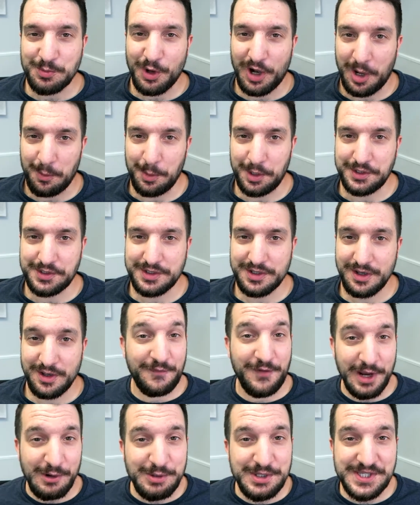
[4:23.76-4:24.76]
Muhammad.
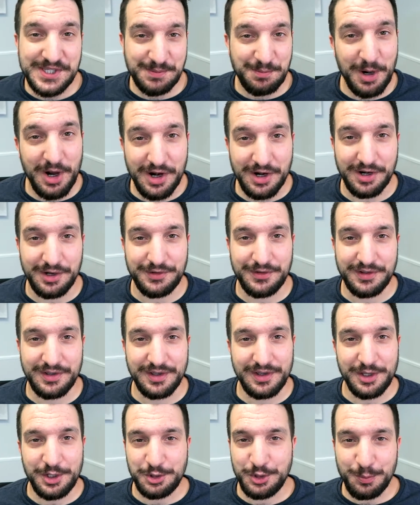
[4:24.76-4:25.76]
Very smart.
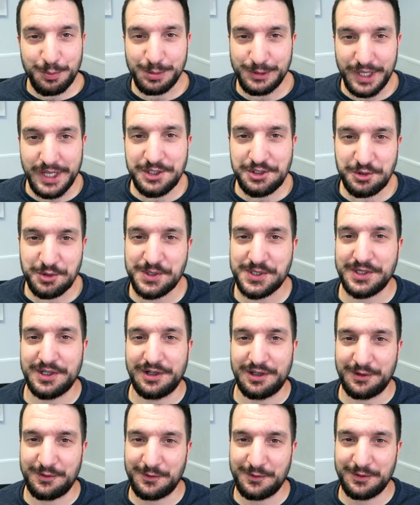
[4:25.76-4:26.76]
You played
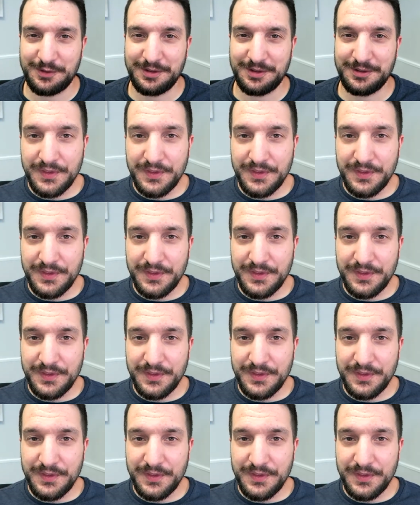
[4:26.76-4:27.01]
yourself.